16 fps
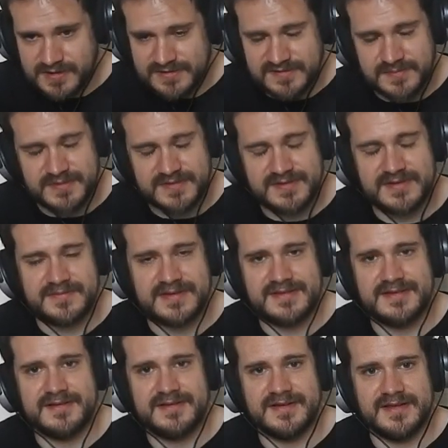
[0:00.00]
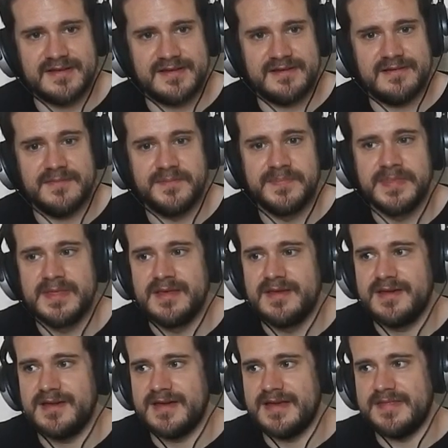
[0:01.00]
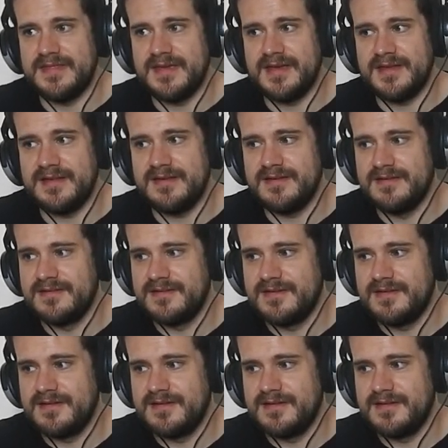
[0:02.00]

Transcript: specific target note, and then